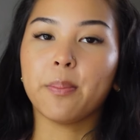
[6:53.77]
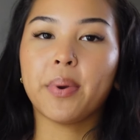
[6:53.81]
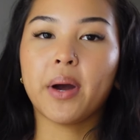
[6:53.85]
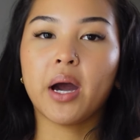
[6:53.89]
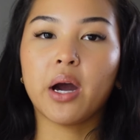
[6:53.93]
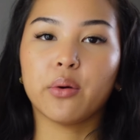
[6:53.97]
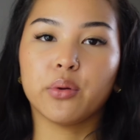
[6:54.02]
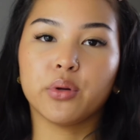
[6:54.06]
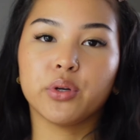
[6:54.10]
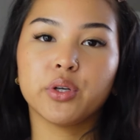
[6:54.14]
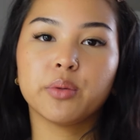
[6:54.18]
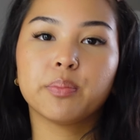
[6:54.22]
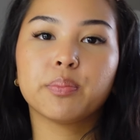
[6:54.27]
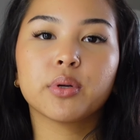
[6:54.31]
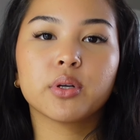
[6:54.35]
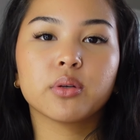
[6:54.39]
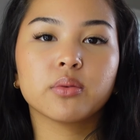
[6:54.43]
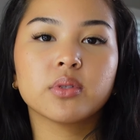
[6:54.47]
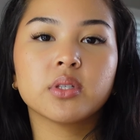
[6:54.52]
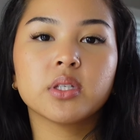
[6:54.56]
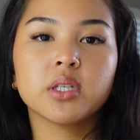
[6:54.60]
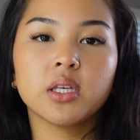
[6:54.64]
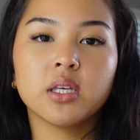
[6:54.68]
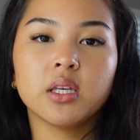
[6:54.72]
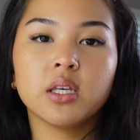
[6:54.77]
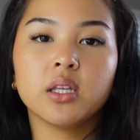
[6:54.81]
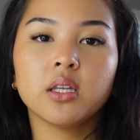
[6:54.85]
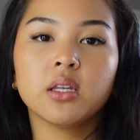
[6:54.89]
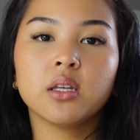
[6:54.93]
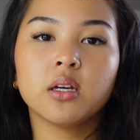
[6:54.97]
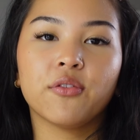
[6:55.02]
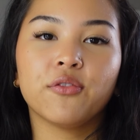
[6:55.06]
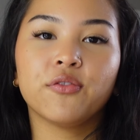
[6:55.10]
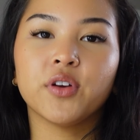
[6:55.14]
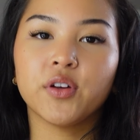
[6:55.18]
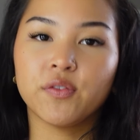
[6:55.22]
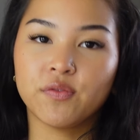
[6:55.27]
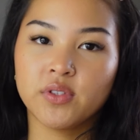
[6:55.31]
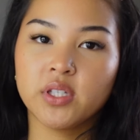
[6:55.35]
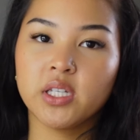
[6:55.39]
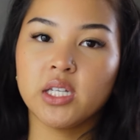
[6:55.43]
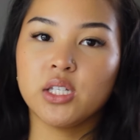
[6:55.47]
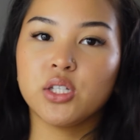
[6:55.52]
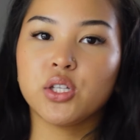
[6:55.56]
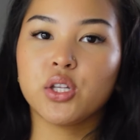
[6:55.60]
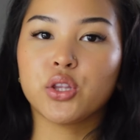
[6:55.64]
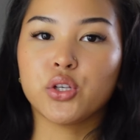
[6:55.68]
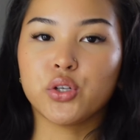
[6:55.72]
powdered protein,
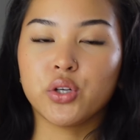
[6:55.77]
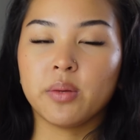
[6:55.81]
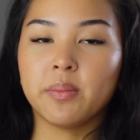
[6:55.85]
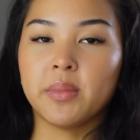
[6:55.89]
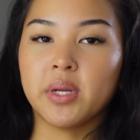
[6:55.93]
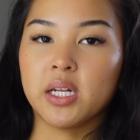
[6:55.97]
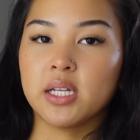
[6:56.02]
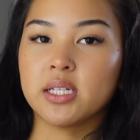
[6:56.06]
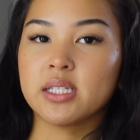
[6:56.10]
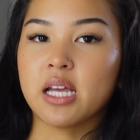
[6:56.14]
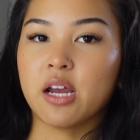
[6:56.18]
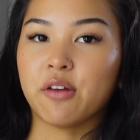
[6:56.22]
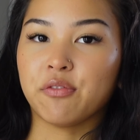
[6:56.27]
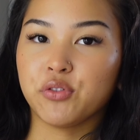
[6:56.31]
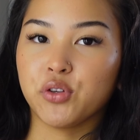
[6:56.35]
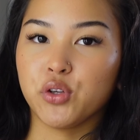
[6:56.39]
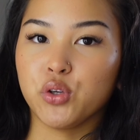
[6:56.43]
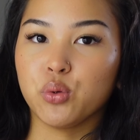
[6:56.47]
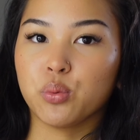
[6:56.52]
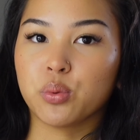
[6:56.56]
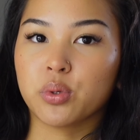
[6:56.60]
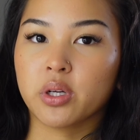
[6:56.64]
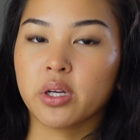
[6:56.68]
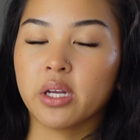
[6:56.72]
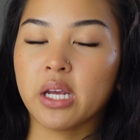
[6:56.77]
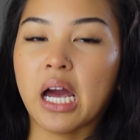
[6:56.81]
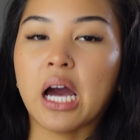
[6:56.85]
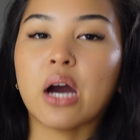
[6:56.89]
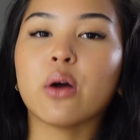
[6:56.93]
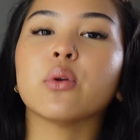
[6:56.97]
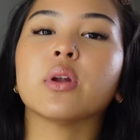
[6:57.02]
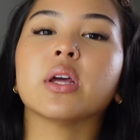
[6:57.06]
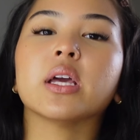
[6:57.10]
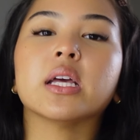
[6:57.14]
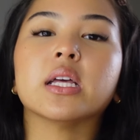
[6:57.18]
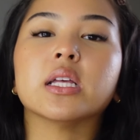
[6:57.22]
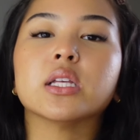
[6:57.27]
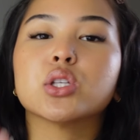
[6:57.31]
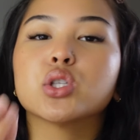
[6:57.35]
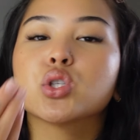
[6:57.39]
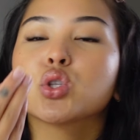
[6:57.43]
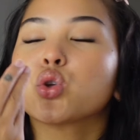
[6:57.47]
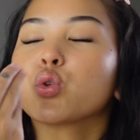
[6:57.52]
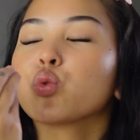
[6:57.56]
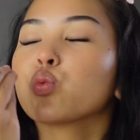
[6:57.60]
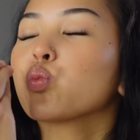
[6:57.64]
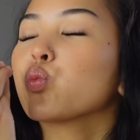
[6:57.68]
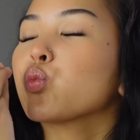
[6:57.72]
15 to 30 minutes after you work out
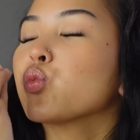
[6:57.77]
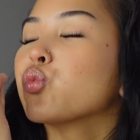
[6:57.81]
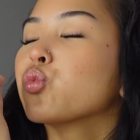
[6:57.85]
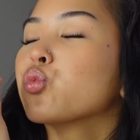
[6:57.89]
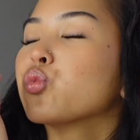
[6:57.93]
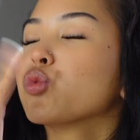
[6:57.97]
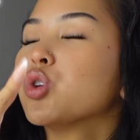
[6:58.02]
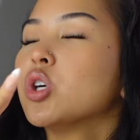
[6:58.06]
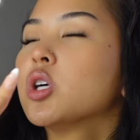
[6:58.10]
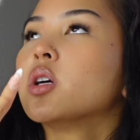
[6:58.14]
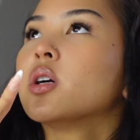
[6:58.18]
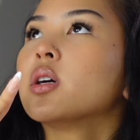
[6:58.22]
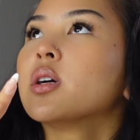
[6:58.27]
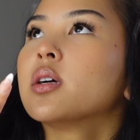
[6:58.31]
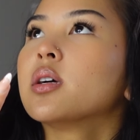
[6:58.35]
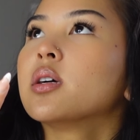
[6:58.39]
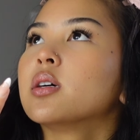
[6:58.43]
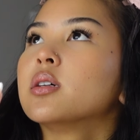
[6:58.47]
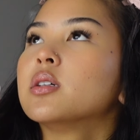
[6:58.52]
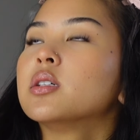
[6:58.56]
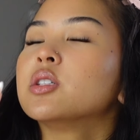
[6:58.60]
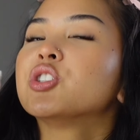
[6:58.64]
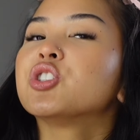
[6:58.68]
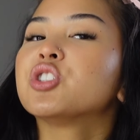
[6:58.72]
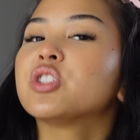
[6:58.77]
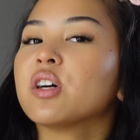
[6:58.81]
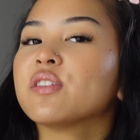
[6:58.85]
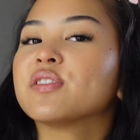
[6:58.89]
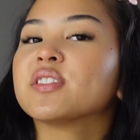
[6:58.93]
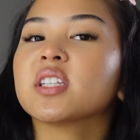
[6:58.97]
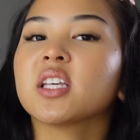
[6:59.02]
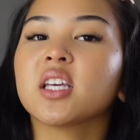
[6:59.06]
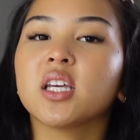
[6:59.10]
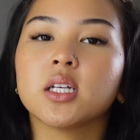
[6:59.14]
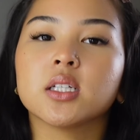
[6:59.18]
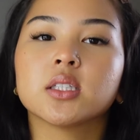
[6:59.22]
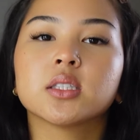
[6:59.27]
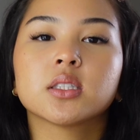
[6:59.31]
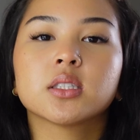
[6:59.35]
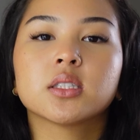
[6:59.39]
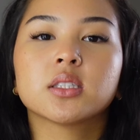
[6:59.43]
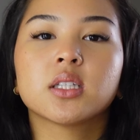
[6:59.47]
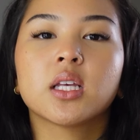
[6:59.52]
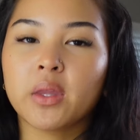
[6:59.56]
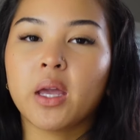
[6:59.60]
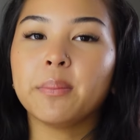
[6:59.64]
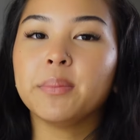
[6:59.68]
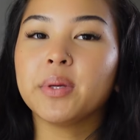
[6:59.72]
is chef's kiss.
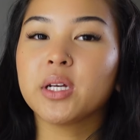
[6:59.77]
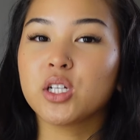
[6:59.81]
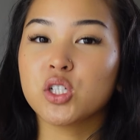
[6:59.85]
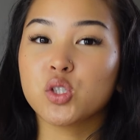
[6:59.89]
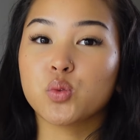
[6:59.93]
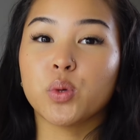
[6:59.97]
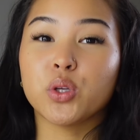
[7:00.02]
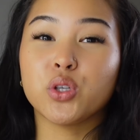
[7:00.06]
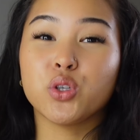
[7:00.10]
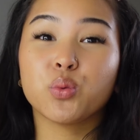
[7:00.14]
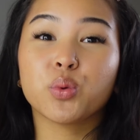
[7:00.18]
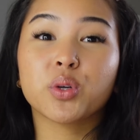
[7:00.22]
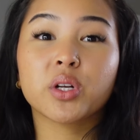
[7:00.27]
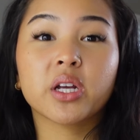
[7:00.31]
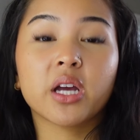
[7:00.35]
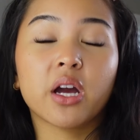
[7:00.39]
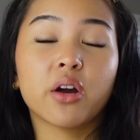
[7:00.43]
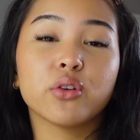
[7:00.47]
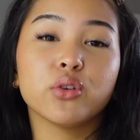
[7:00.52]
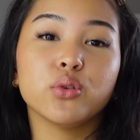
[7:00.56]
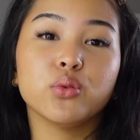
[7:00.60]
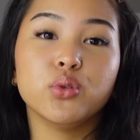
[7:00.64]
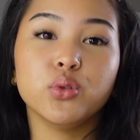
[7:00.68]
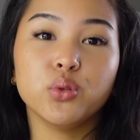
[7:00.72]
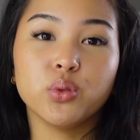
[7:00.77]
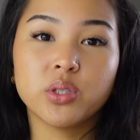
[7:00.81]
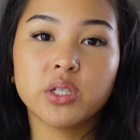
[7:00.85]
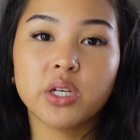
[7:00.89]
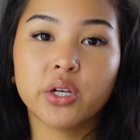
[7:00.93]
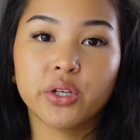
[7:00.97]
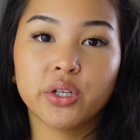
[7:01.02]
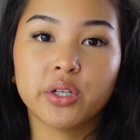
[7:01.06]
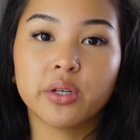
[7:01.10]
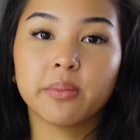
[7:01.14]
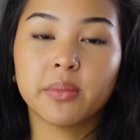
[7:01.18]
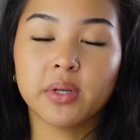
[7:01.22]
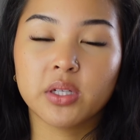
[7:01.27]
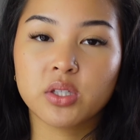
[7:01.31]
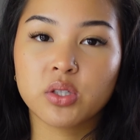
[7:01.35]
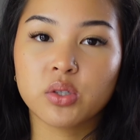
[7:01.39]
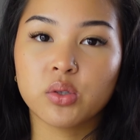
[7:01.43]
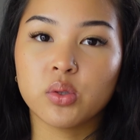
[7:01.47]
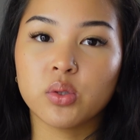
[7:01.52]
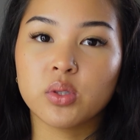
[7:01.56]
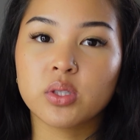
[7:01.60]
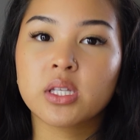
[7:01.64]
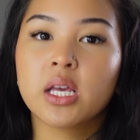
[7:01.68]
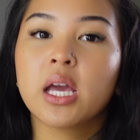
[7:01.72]
Because when you work out, you do tear your
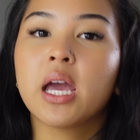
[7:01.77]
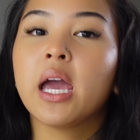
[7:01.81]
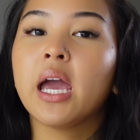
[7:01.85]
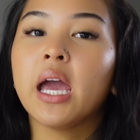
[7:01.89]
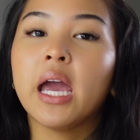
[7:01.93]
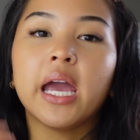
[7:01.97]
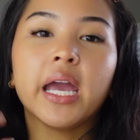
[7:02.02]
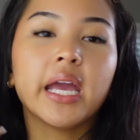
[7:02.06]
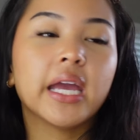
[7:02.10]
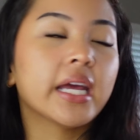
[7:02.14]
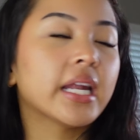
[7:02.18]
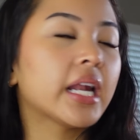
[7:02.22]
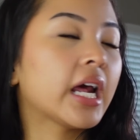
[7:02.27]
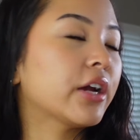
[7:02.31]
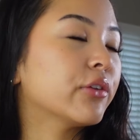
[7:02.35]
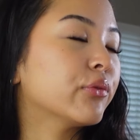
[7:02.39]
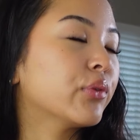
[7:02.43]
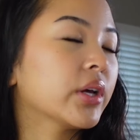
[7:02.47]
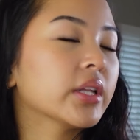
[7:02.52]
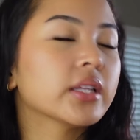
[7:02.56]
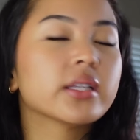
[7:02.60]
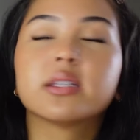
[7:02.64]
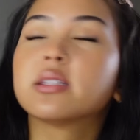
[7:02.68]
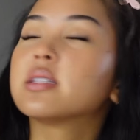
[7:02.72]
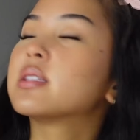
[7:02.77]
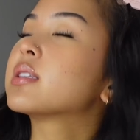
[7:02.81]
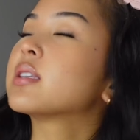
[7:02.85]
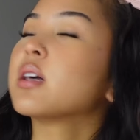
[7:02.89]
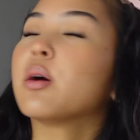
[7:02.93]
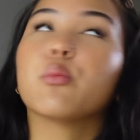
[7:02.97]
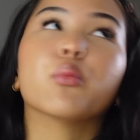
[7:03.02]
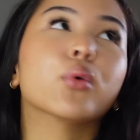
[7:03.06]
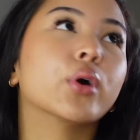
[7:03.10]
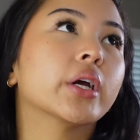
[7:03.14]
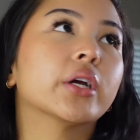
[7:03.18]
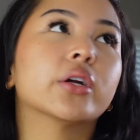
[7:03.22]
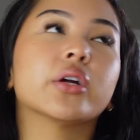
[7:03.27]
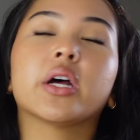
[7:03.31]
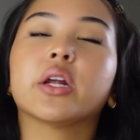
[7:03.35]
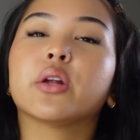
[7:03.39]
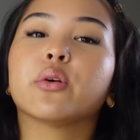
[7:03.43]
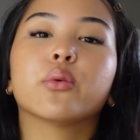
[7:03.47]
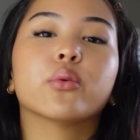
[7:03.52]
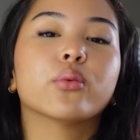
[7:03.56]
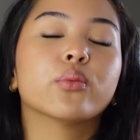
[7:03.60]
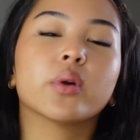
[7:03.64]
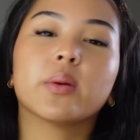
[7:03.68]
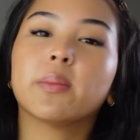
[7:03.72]
muscles, and I read somewhere, I
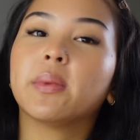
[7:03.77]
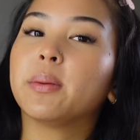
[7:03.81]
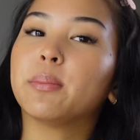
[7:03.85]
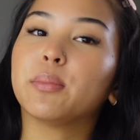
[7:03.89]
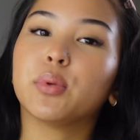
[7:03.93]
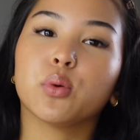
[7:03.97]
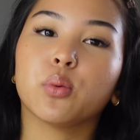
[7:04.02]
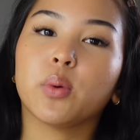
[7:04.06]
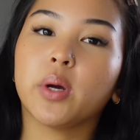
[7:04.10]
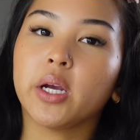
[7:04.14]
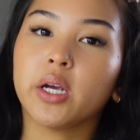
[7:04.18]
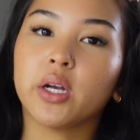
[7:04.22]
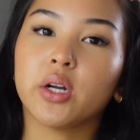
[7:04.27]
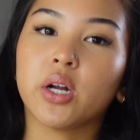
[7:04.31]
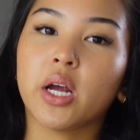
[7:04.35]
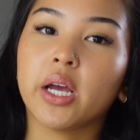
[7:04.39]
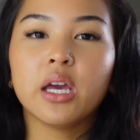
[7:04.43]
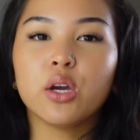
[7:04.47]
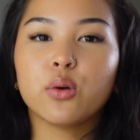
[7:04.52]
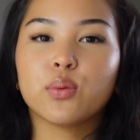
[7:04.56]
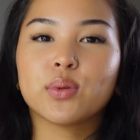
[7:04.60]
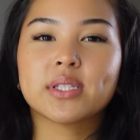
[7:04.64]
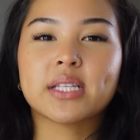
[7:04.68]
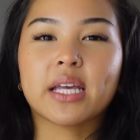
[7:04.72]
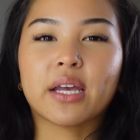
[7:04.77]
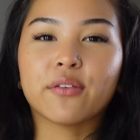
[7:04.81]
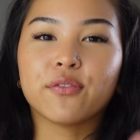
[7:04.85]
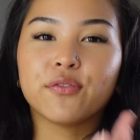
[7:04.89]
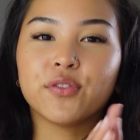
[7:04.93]
don't remember where, it was like